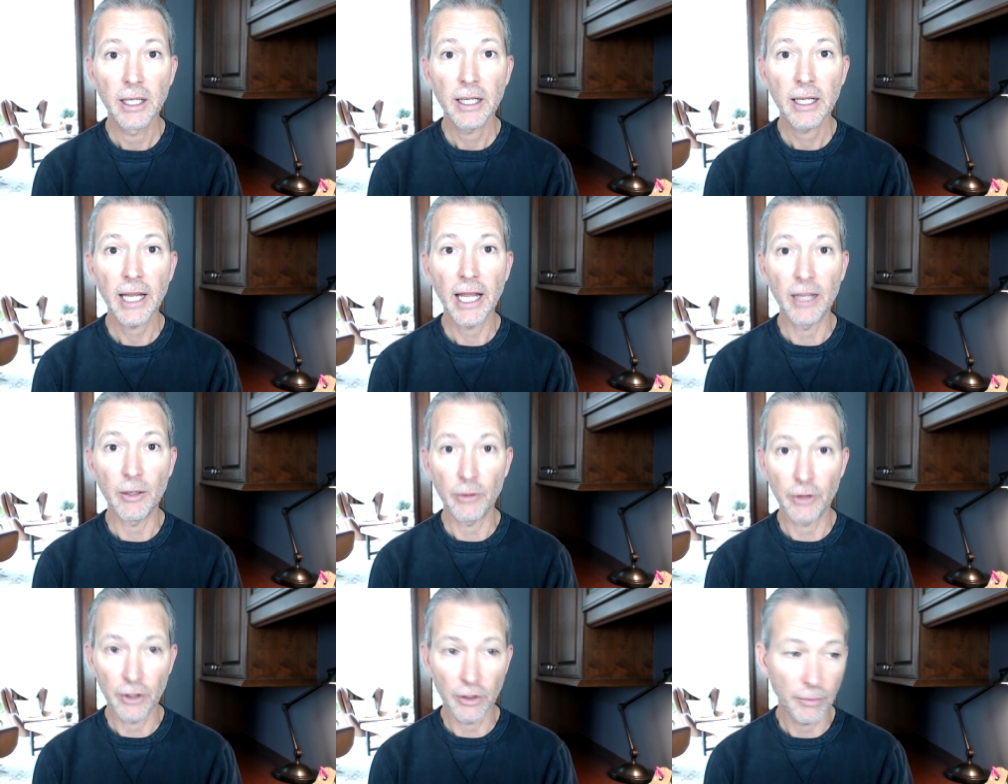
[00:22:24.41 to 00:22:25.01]

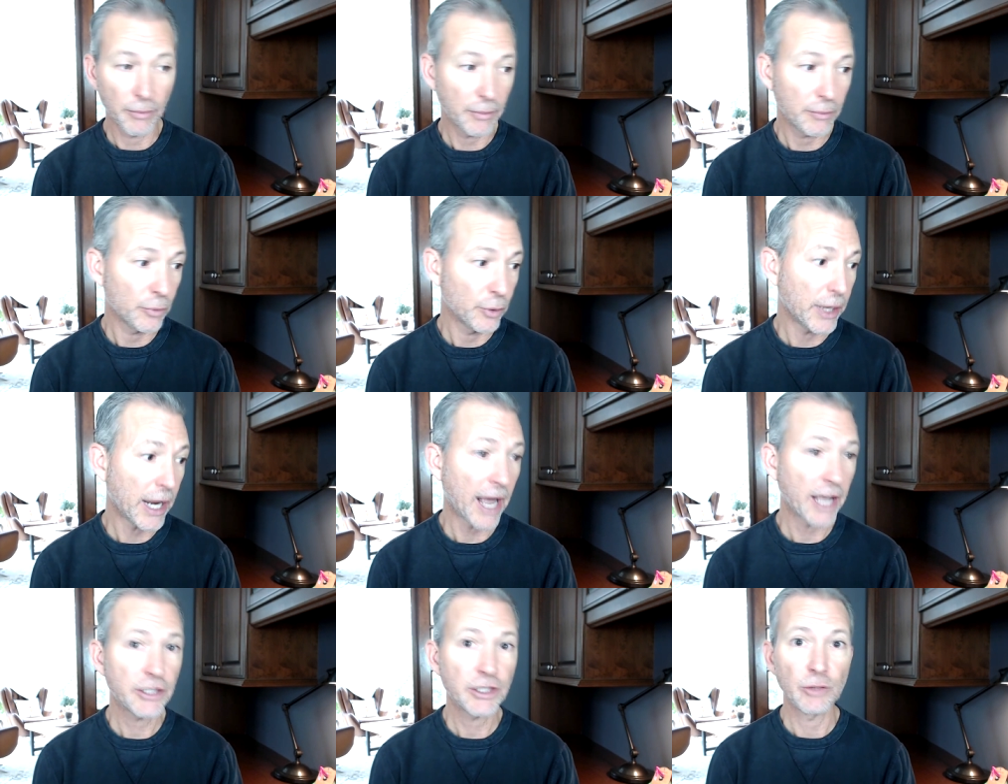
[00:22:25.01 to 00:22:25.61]
And their
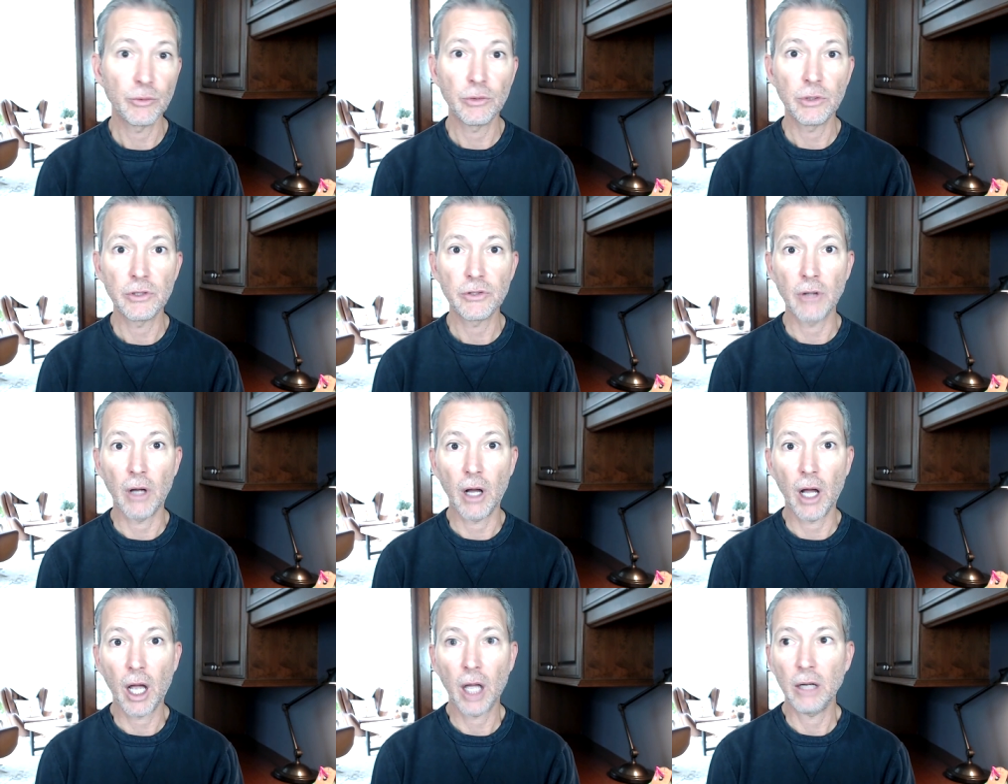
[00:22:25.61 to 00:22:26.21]
reaction was, oh,
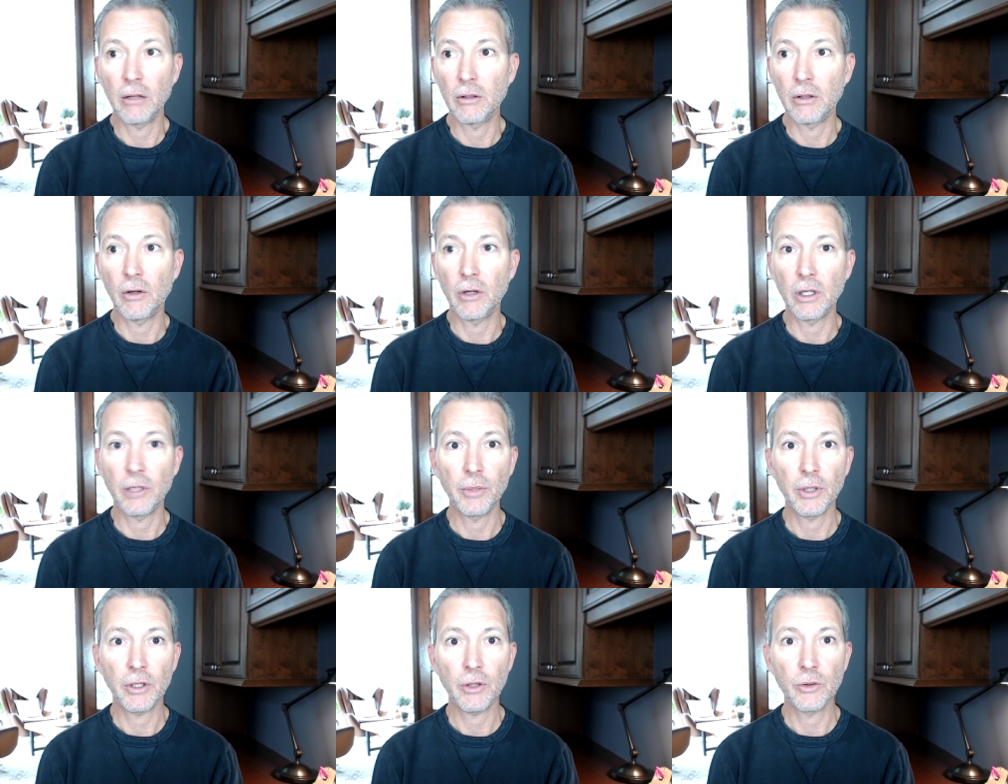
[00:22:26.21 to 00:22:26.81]
I don't know
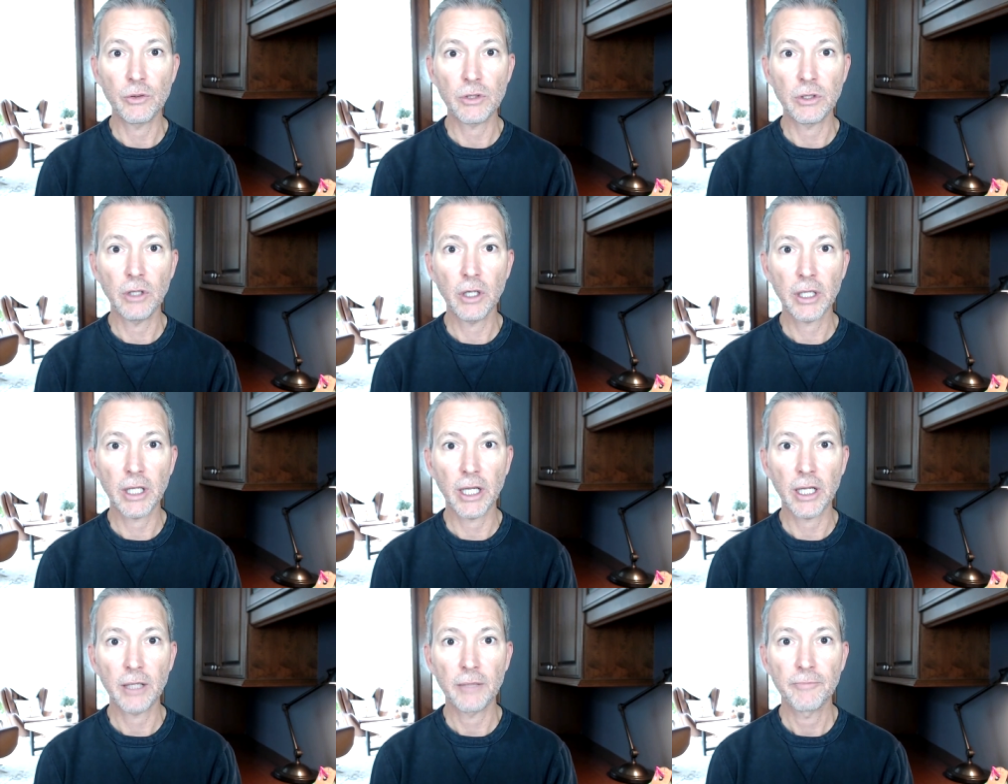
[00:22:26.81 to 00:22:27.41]
anybody who's
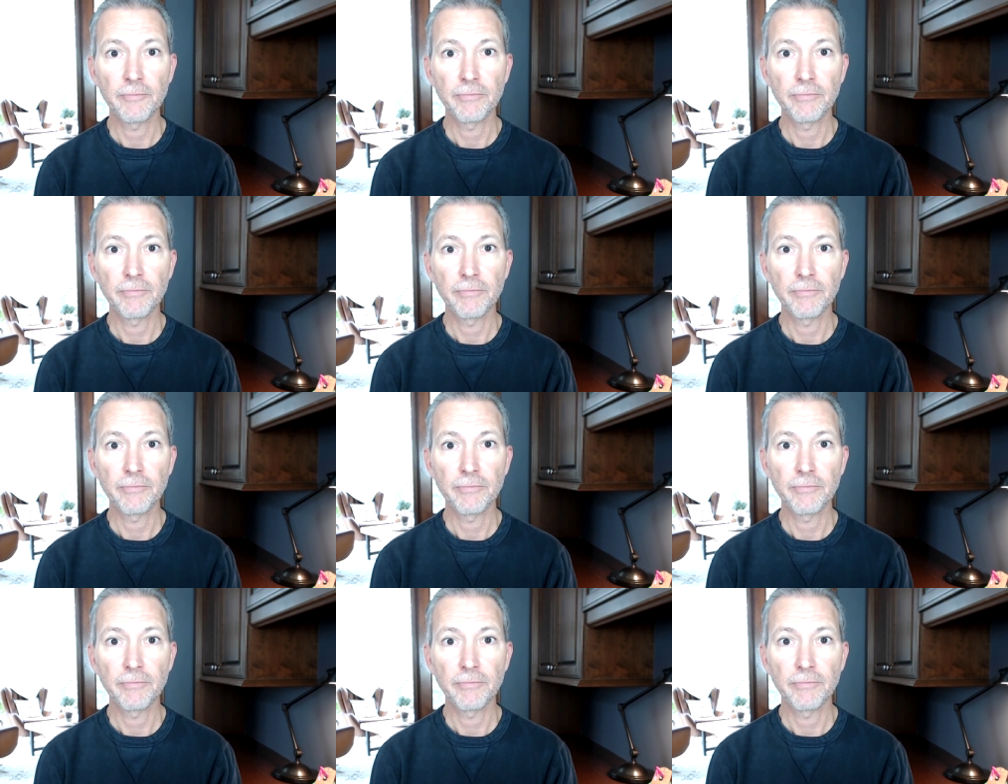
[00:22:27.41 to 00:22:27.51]
looking.